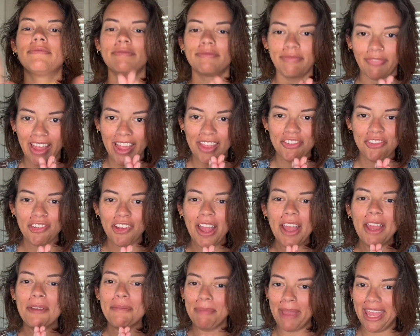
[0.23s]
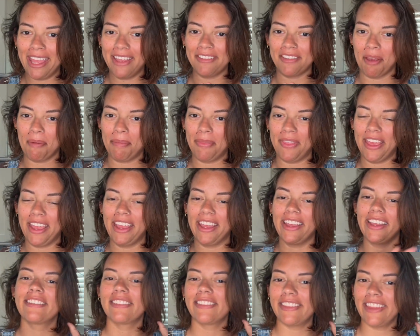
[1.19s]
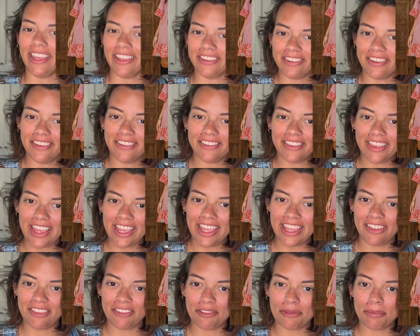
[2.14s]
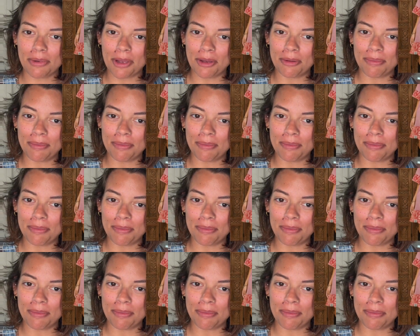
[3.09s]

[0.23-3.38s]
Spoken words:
Let's try and make something. This is the inspo